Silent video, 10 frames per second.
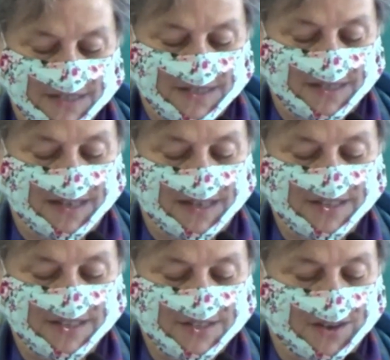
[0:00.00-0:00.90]
and I
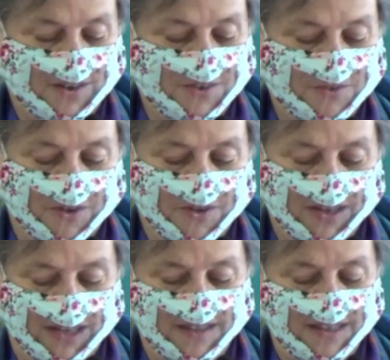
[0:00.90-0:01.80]
started throwing
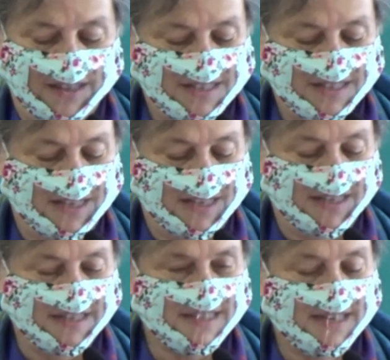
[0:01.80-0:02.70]
in these
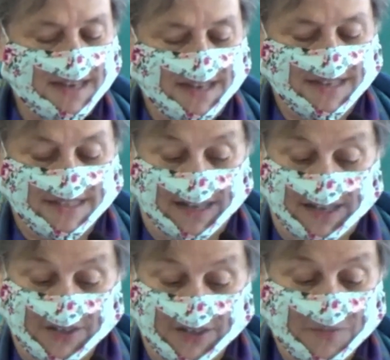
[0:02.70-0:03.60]
things,
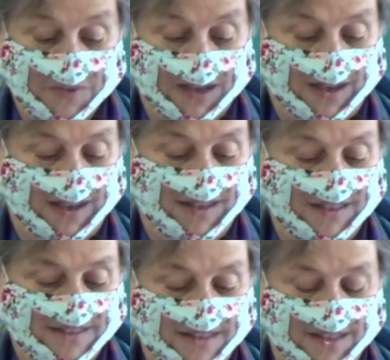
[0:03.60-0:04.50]
saying goodbye
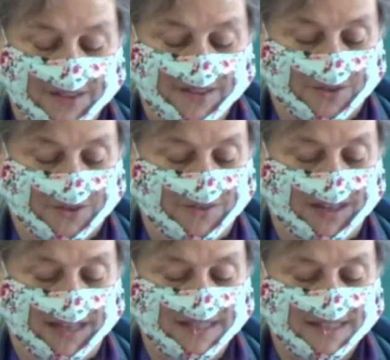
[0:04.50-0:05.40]
and throwing
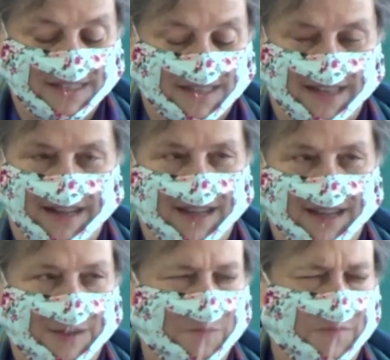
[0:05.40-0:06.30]
it. And I
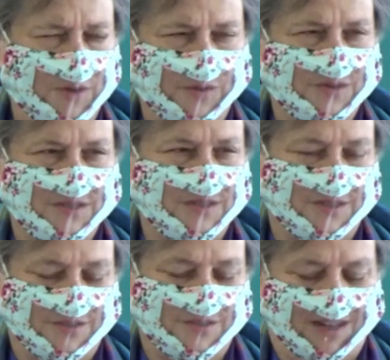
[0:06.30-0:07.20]
milked the
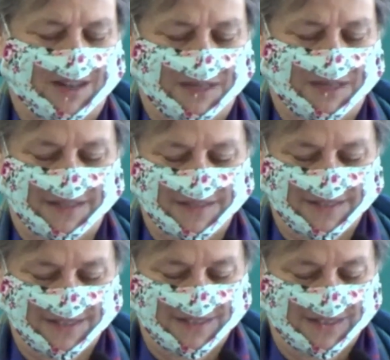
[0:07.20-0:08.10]
drama.
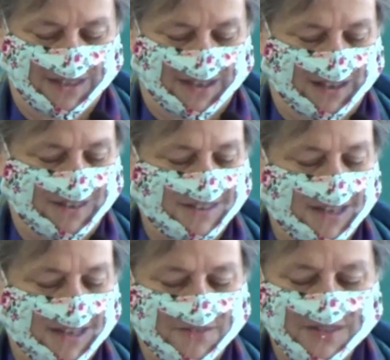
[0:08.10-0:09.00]
I'll
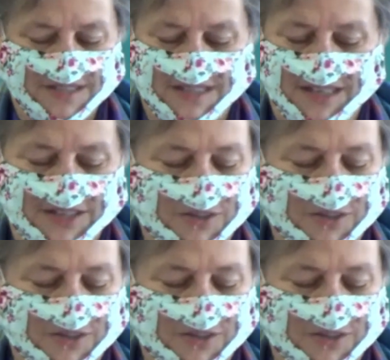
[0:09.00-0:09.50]
never see your